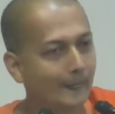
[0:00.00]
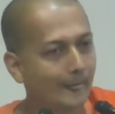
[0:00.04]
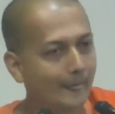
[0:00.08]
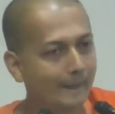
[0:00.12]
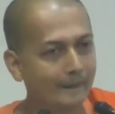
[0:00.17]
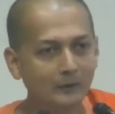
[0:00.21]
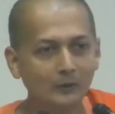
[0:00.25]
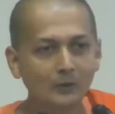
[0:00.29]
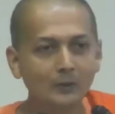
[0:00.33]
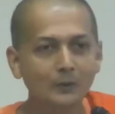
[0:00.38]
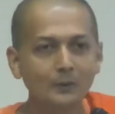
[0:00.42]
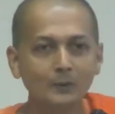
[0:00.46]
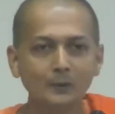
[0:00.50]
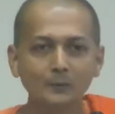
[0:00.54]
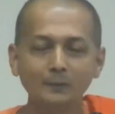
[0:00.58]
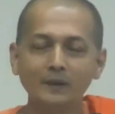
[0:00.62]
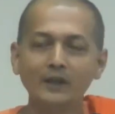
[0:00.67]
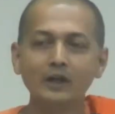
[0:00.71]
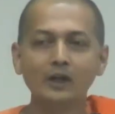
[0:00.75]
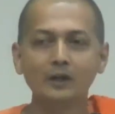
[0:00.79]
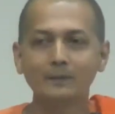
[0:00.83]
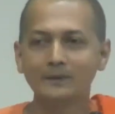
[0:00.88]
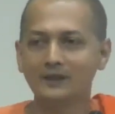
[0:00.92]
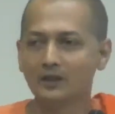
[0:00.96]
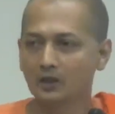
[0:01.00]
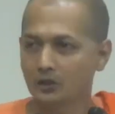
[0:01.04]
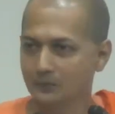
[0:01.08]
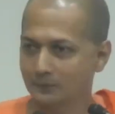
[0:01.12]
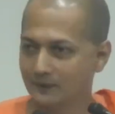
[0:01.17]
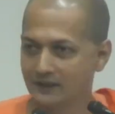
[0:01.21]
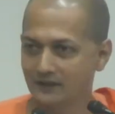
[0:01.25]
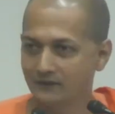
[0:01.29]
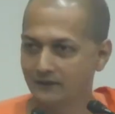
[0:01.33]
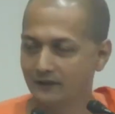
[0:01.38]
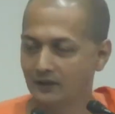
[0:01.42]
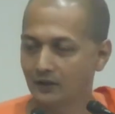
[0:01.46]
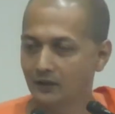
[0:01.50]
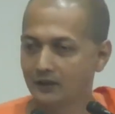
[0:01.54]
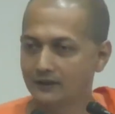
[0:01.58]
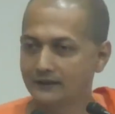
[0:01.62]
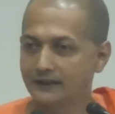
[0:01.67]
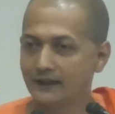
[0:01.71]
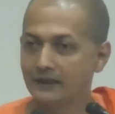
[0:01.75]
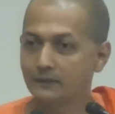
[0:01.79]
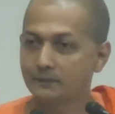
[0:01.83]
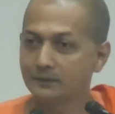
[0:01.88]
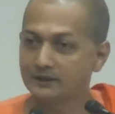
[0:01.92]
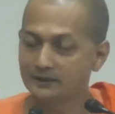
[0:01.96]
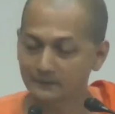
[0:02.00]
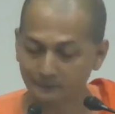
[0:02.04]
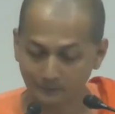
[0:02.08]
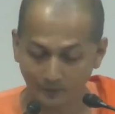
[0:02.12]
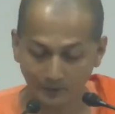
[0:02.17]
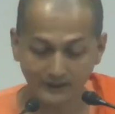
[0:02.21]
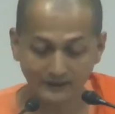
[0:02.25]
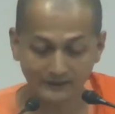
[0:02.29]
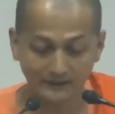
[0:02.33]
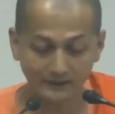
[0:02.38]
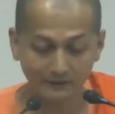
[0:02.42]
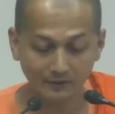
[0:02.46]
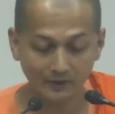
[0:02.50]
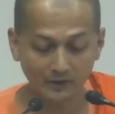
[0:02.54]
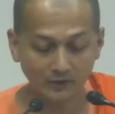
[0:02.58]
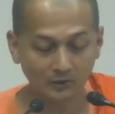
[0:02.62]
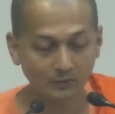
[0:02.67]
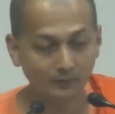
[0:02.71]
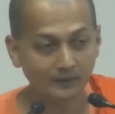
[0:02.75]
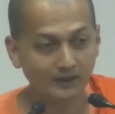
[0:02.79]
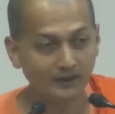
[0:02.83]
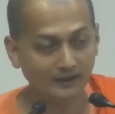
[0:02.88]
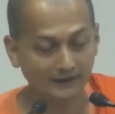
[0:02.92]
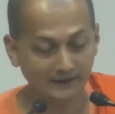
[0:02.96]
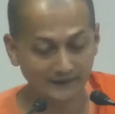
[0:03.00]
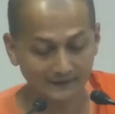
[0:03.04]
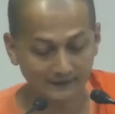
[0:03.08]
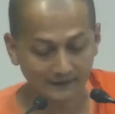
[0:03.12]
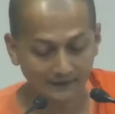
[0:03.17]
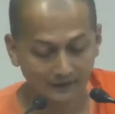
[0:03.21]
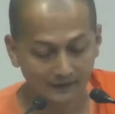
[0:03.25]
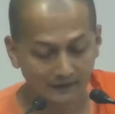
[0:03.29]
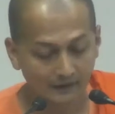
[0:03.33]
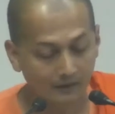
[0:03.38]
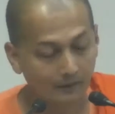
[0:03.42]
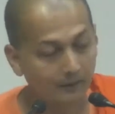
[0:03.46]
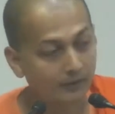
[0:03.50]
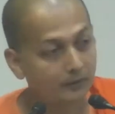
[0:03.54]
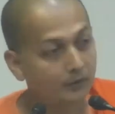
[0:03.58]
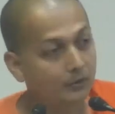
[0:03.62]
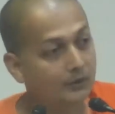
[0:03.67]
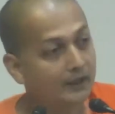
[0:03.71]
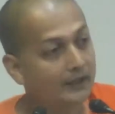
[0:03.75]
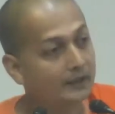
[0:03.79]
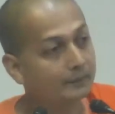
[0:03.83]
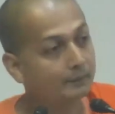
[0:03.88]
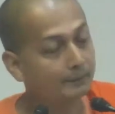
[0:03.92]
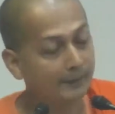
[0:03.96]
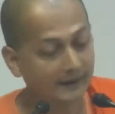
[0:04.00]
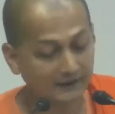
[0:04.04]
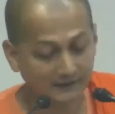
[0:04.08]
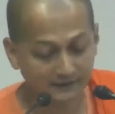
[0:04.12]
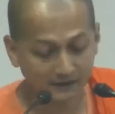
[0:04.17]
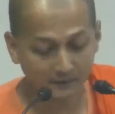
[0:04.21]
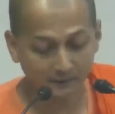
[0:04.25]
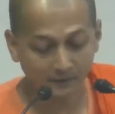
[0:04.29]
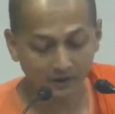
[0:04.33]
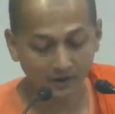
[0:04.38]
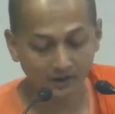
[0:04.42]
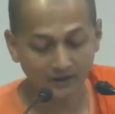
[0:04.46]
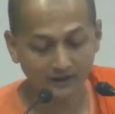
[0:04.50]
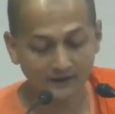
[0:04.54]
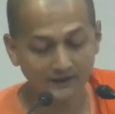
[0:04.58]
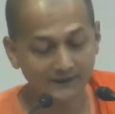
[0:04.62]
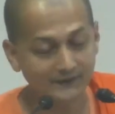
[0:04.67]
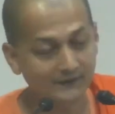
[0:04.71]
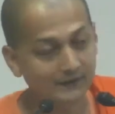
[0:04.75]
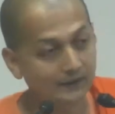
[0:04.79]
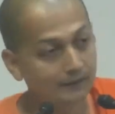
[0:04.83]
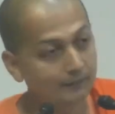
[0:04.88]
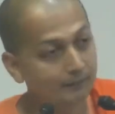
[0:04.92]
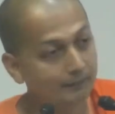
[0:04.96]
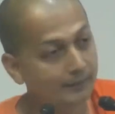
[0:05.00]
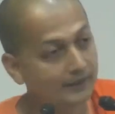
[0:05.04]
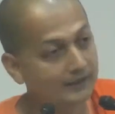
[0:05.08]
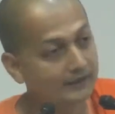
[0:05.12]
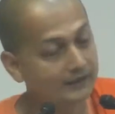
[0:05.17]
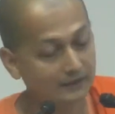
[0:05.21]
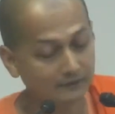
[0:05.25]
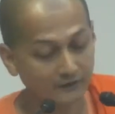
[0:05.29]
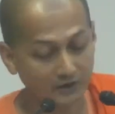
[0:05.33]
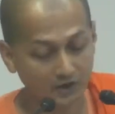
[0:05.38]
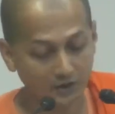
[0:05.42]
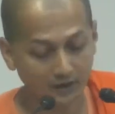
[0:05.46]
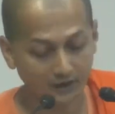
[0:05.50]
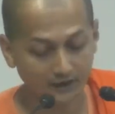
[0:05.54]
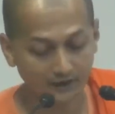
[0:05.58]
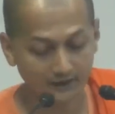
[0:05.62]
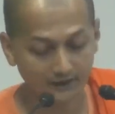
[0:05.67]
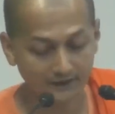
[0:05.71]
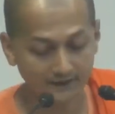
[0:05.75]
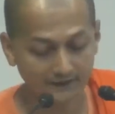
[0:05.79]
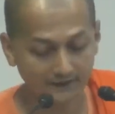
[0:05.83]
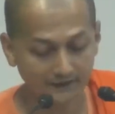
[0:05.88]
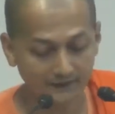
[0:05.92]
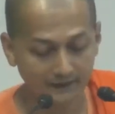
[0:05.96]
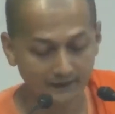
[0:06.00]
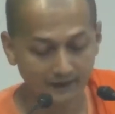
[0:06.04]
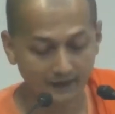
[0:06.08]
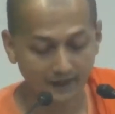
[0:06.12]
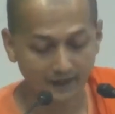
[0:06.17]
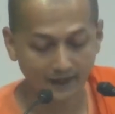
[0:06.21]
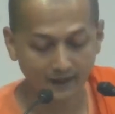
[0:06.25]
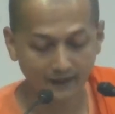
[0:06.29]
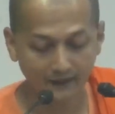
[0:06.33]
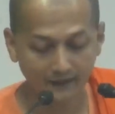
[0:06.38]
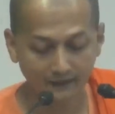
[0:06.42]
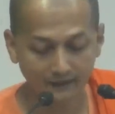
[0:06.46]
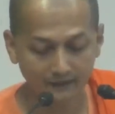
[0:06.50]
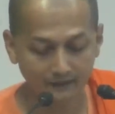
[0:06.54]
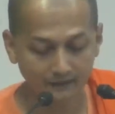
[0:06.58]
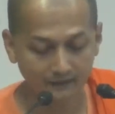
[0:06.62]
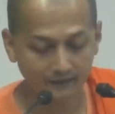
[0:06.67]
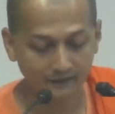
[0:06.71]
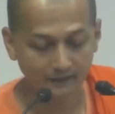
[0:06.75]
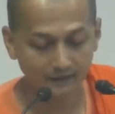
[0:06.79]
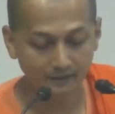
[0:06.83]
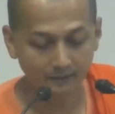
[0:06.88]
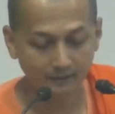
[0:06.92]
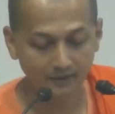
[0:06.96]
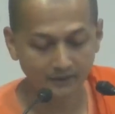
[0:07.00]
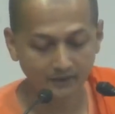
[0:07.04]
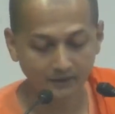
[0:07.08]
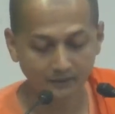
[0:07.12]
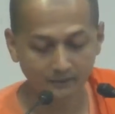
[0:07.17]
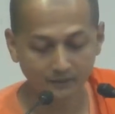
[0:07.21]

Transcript: You may or may not believe in all that, but the point they want to make is, you get better bodies, better vishayas, and better